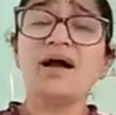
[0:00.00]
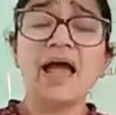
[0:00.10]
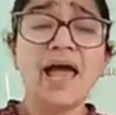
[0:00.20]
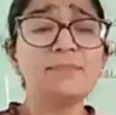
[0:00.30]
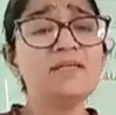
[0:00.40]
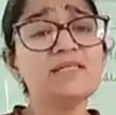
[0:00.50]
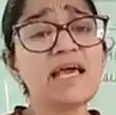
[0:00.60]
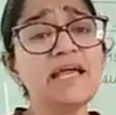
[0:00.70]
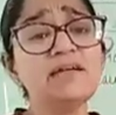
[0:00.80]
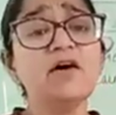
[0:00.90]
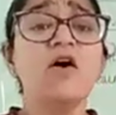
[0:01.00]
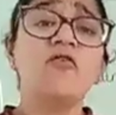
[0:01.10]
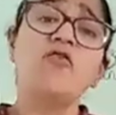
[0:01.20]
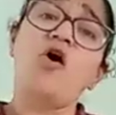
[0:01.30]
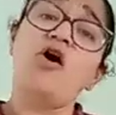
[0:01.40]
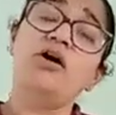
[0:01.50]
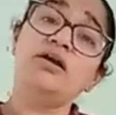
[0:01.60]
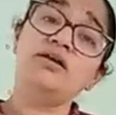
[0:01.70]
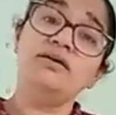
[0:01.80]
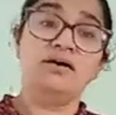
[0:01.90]
habitat for
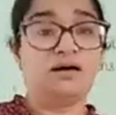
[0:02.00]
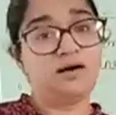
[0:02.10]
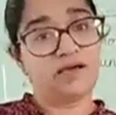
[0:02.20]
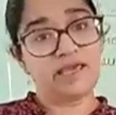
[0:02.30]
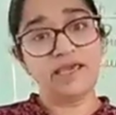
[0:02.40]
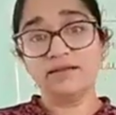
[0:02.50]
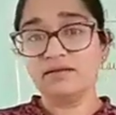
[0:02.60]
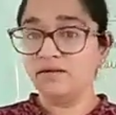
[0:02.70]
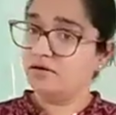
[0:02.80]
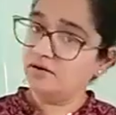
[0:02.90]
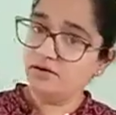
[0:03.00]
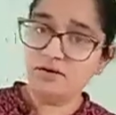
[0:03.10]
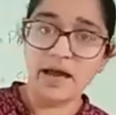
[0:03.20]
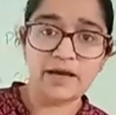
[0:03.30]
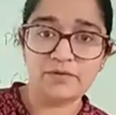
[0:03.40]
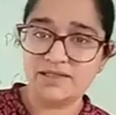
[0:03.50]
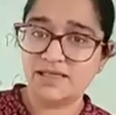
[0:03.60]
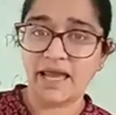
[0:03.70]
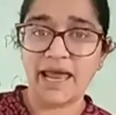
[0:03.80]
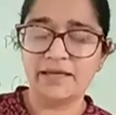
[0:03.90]
again
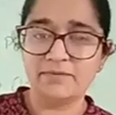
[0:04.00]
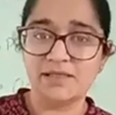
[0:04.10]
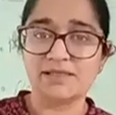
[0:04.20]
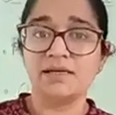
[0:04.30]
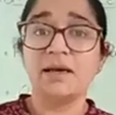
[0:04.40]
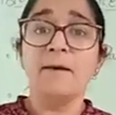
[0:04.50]
aquatic animals,